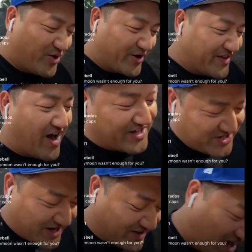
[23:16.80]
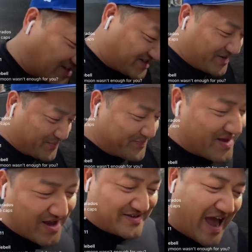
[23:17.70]
I shorted the hot chick lost.
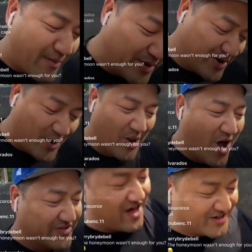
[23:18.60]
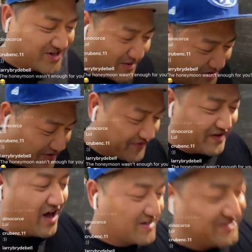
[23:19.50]
Now I'm gonna go long the hot chick. I'm looking
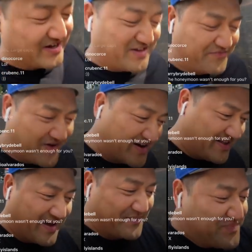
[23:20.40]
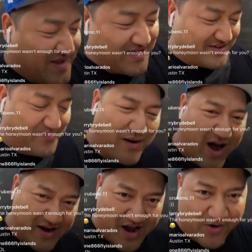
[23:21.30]
for the hot chick to fucking like to
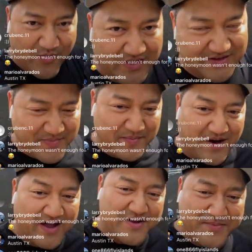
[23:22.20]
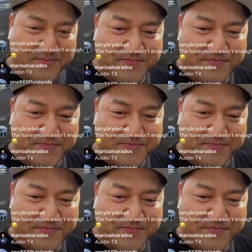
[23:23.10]
buy now. Who wants to be bought?